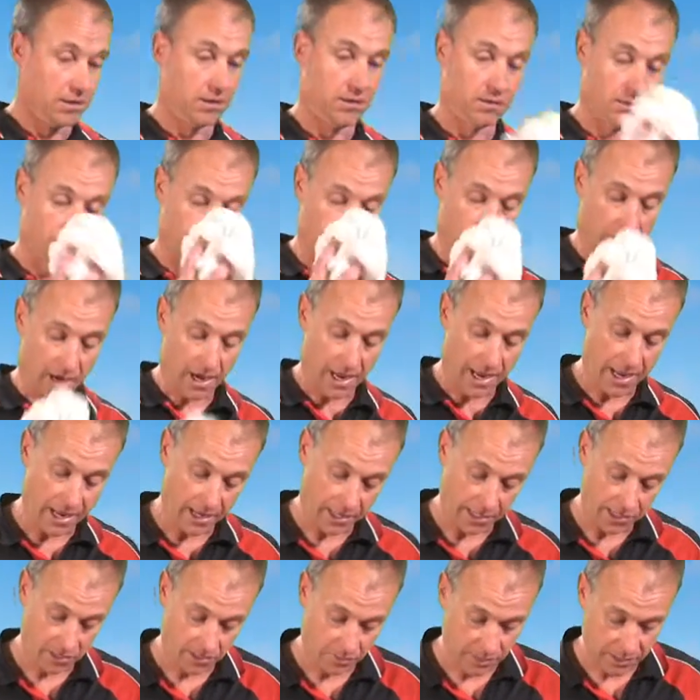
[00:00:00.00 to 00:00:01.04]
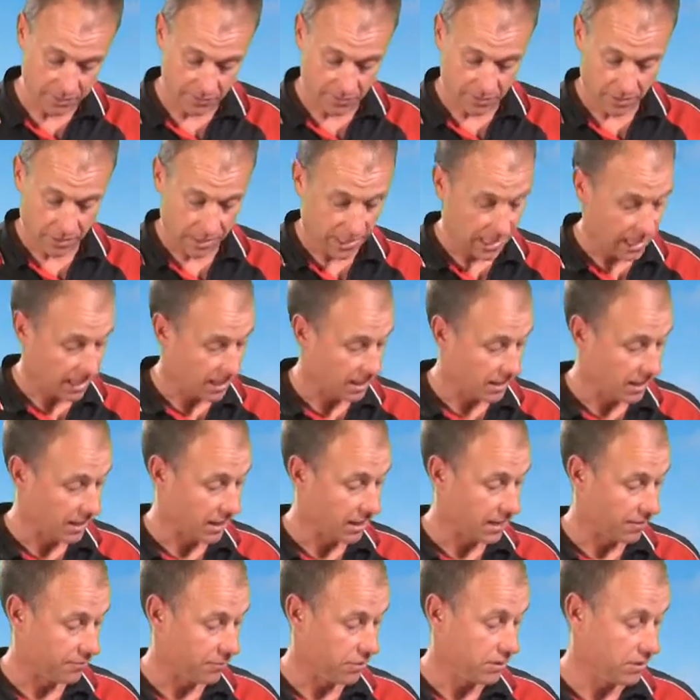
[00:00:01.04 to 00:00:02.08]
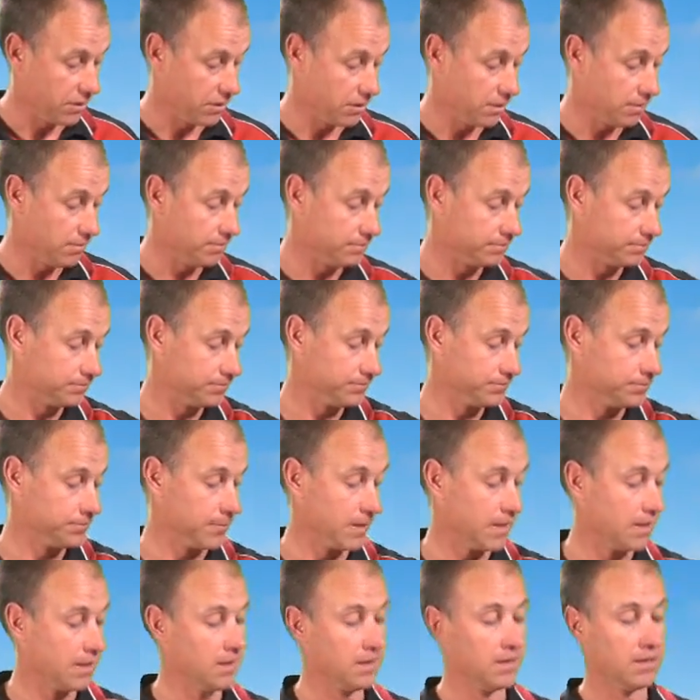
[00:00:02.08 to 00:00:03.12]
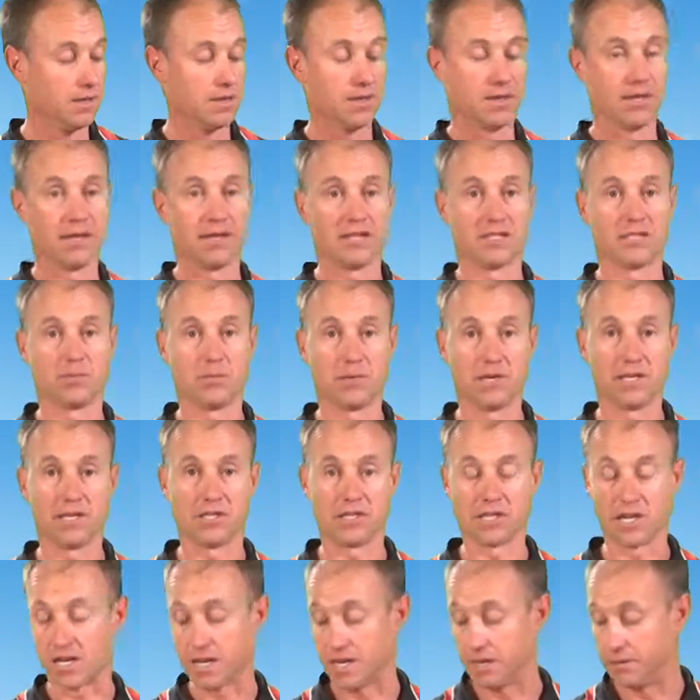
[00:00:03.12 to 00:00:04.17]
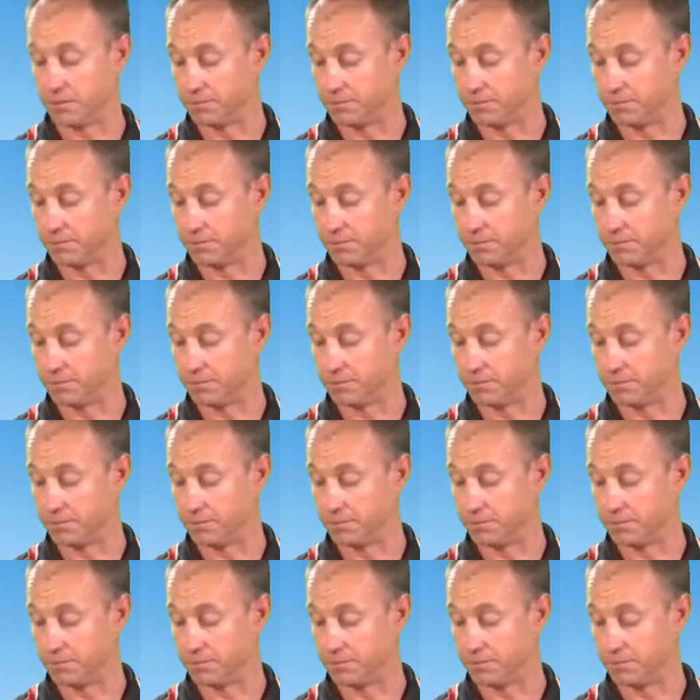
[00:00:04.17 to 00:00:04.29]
Rag is always very handy to have with you, and a spare chain.